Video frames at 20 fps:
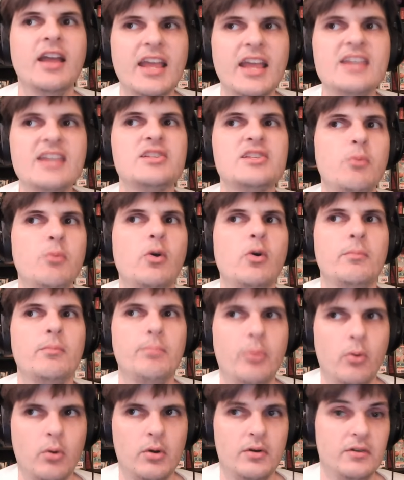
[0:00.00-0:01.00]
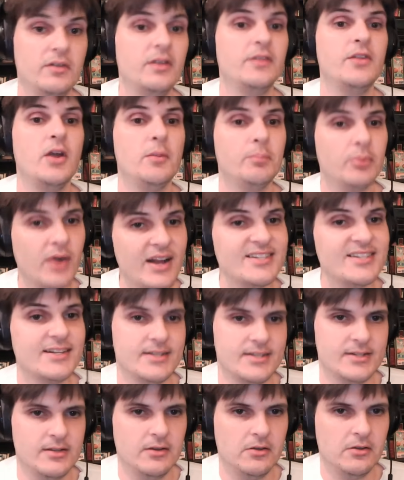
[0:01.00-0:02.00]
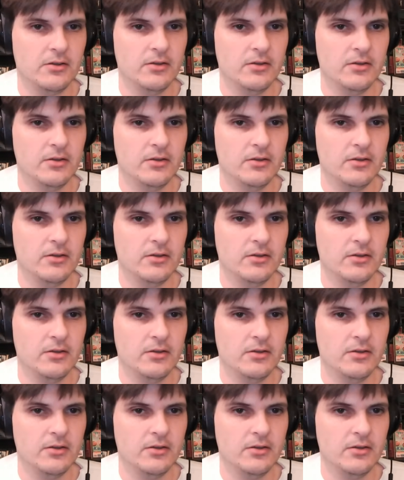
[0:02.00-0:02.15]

is more important than their present still.